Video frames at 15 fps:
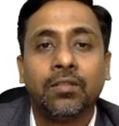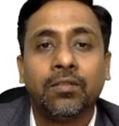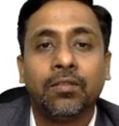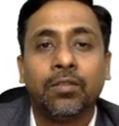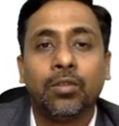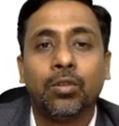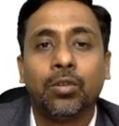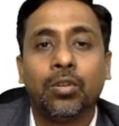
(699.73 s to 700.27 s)

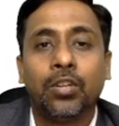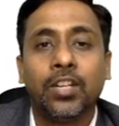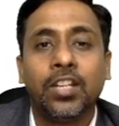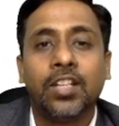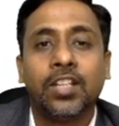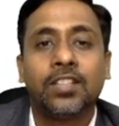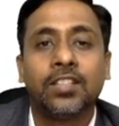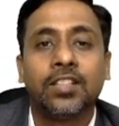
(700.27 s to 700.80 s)
4
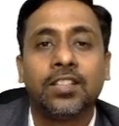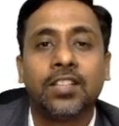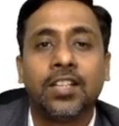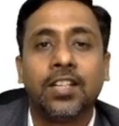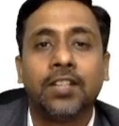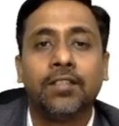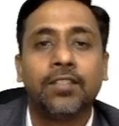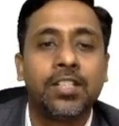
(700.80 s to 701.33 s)
degrees Celsius.
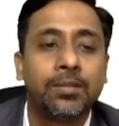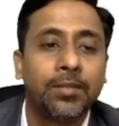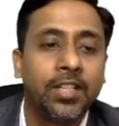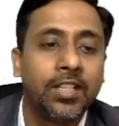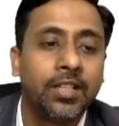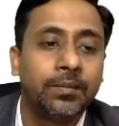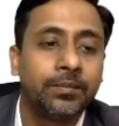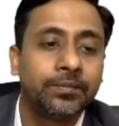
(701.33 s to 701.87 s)
And in which
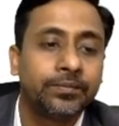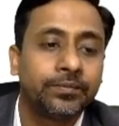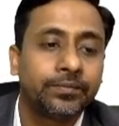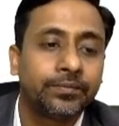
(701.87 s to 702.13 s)
medium?